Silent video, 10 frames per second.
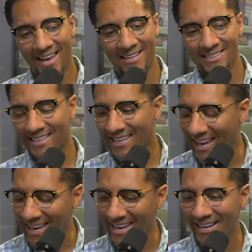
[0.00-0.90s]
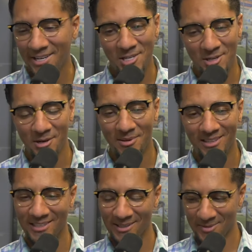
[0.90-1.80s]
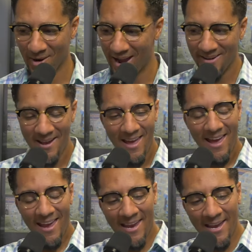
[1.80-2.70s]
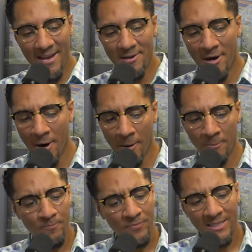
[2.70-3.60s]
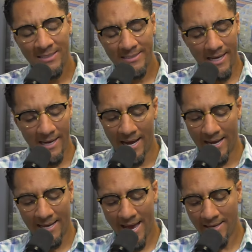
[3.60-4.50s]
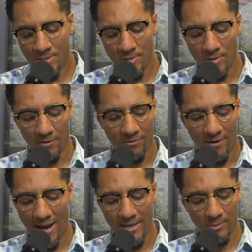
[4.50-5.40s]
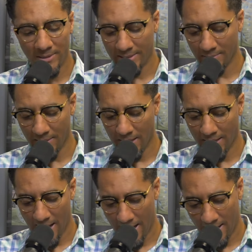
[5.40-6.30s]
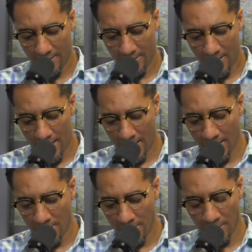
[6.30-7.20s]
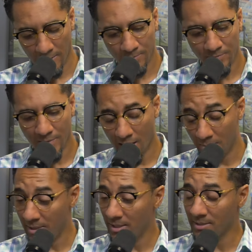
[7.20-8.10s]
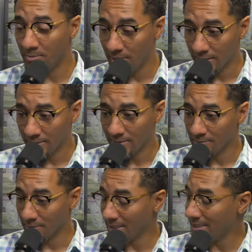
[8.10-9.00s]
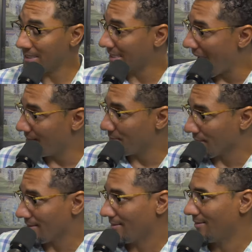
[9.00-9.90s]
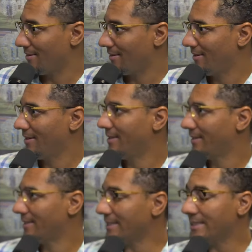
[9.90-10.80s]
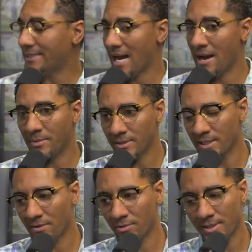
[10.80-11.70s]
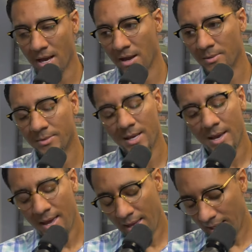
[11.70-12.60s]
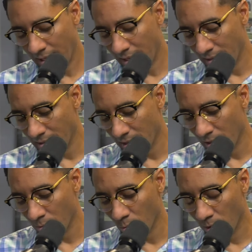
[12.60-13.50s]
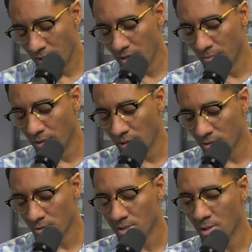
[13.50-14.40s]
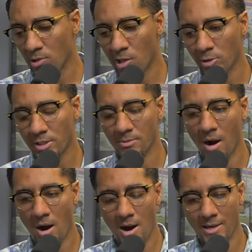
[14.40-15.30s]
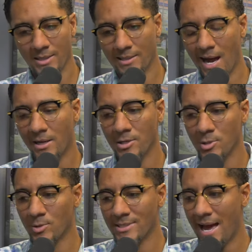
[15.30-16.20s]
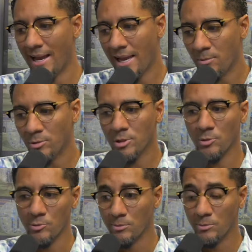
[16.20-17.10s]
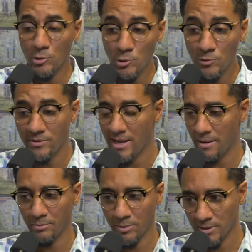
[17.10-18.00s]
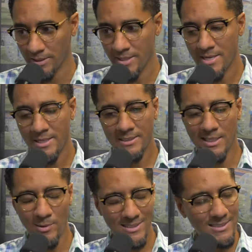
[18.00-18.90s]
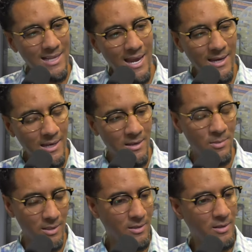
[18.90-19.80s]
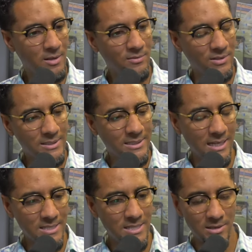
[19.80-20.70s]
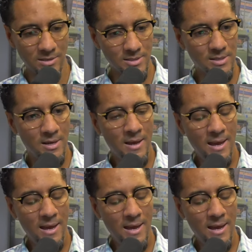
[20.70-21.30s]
I'm the king of the strip clubs, right? And um, I got into a fight with some a guy, and um, I beat his butt, but he shot me. Mm. He shot me several times, and um, one of the bullets was so close to my heart, the doctors was not able to remove that bullet, so it stayed in me for six years.